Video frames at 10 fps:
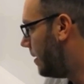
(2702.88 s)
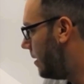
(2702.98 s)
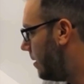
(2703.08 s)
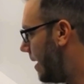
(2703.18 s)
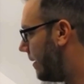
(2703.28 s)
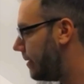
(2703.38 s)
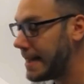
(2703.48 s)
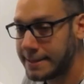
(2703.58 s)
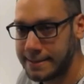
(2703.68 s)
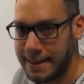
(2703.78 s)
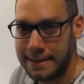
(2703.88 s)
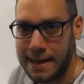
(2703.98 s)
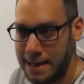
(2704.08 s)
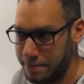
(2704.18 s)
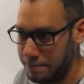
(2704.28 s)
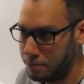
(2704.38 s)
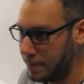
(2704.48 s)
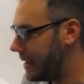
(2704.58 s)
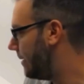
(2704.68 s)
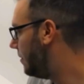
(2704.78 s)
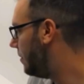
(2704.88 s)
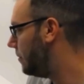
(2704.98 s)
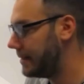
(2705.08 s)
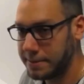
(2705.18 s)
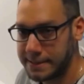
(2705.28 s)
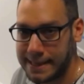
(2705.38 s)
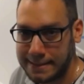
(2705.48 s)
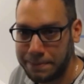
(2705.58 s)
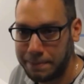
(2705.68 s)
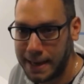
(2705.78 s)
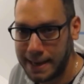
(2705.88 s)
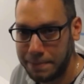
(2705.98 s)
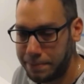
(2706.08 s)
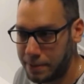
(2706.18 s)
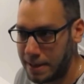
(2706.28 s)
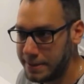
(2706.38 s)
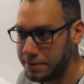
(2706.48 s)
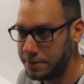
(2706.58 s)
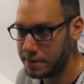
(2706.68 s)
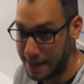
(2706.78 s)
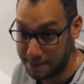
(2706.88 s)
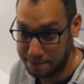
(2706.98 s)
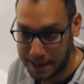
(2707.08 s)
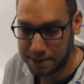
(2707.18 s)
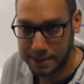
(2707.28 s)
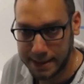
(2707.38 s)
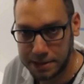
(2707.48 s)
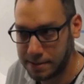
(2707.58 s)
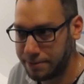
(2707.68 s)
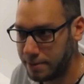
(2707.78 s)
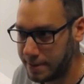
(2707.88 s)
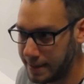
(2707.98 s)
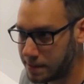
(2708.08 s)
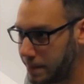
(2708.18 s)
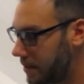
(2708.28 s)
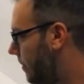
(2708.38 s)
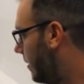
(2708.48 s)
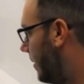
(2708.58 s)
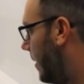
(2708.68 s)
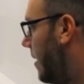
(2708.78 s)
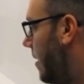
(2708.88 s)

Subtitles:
And the next thing I would like to do is to set up my parameters, my conditions for the experiment,